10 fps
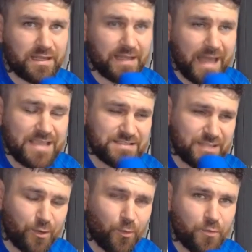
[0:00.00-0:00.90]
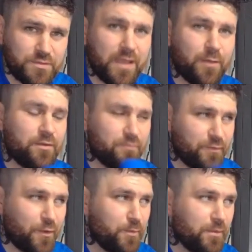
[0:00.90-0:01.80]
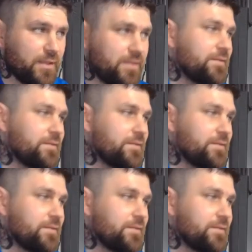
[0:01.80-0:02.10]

lays the law down firmly.